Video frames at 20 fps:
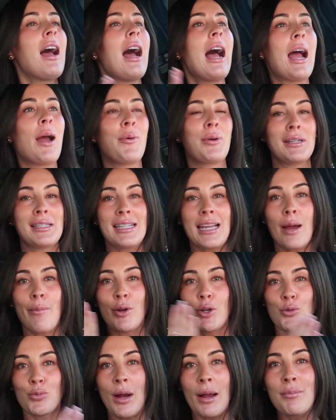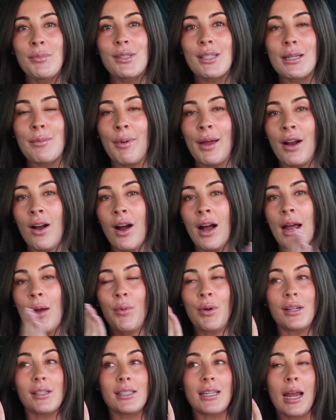I want to see how much REM sleep I got. I
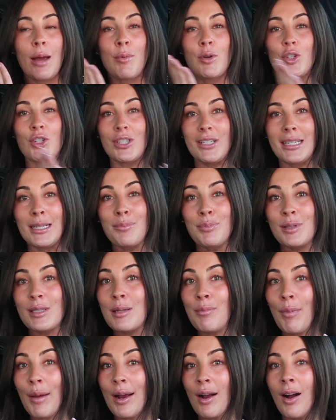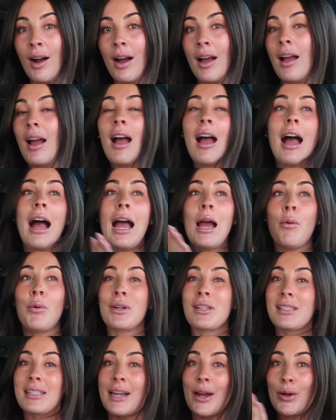want to see how much deep sleep I got. I
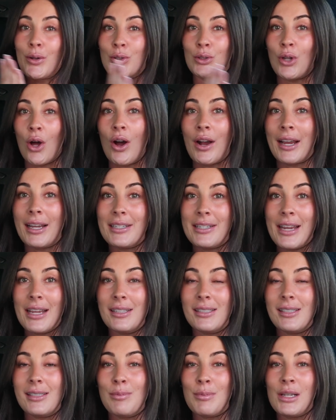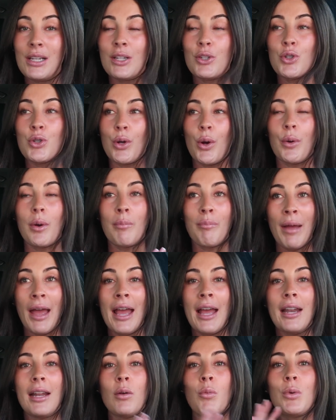want to see how long it takes me to go to
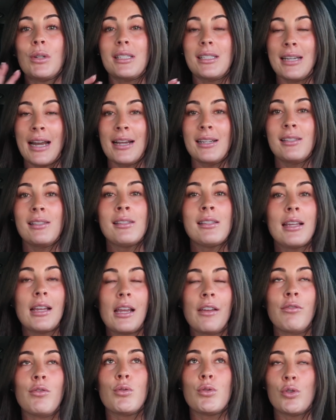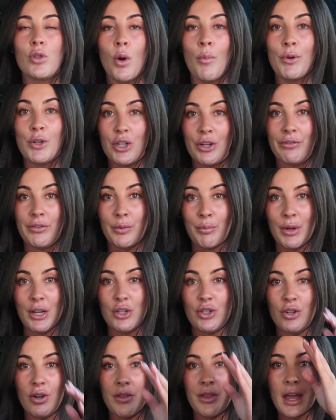bed. And what's nice is they give you so much
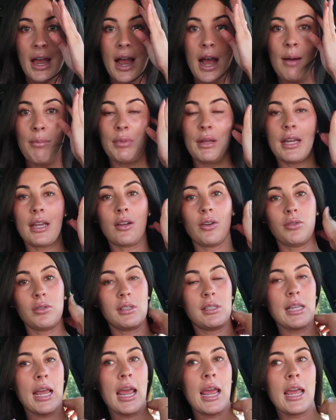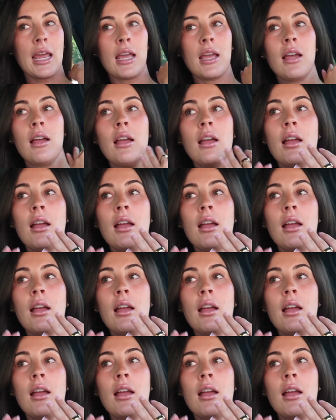information on the app. Like it'll say